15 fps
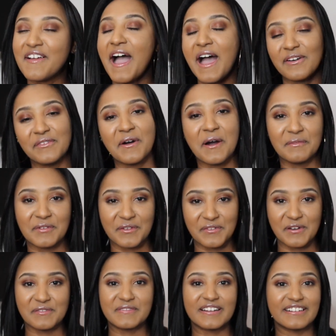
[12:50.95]
I will help you
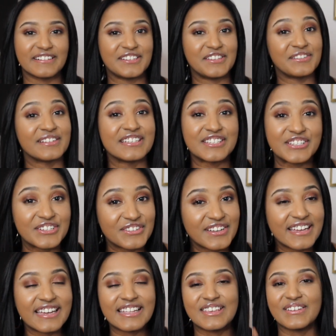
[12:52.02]
feel better. You can do
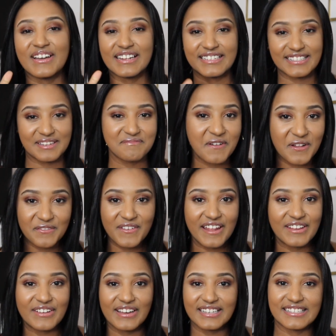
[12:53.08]
it, you gotta stay
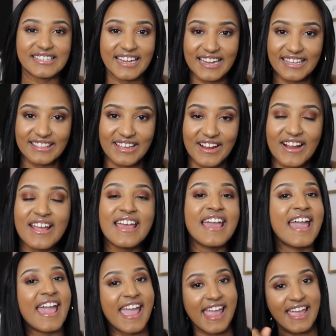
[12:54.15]
motivated, you gotta stay in there,
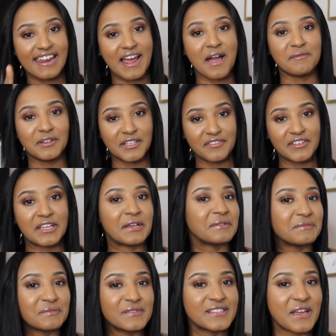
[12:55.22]
and I believe in you.
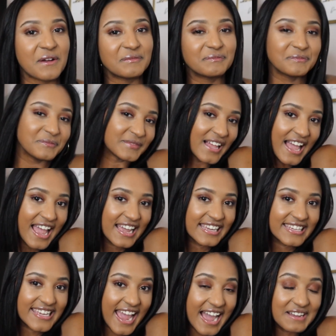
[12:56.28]
So
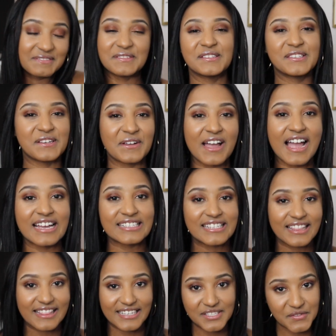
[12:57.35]
yeah, so guys,
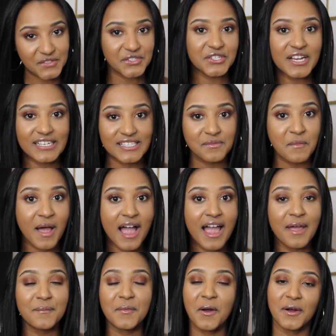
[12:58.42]
this was just
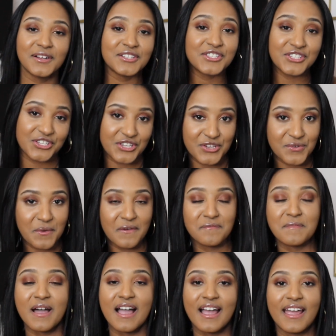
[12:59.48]
my part 2 of
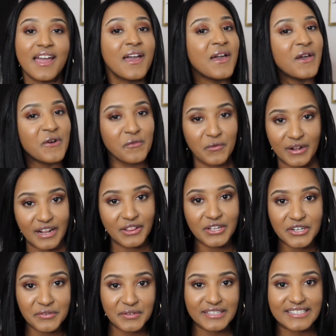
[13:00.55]
what I
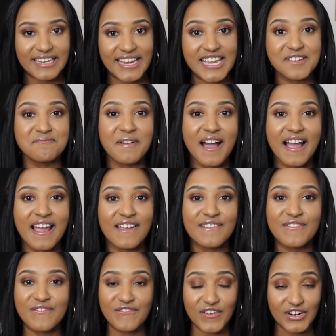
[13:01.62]
learned in real estate in my
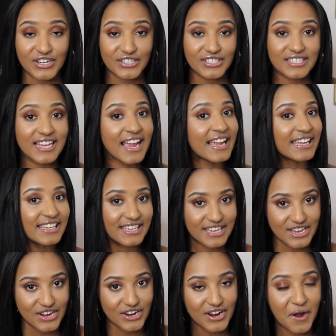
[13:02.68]
first
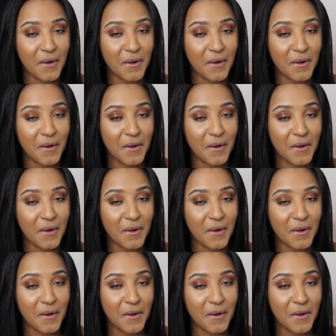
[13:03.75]
year.